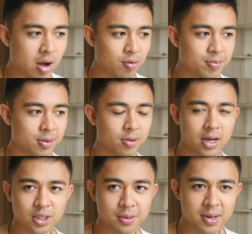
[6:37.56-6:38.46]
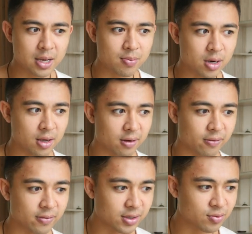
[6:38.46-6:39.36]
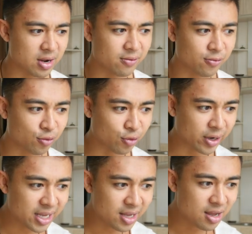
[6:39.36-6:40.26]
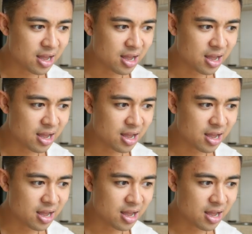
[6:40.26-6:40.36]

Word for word: how are people actually making money off of this, right? Free,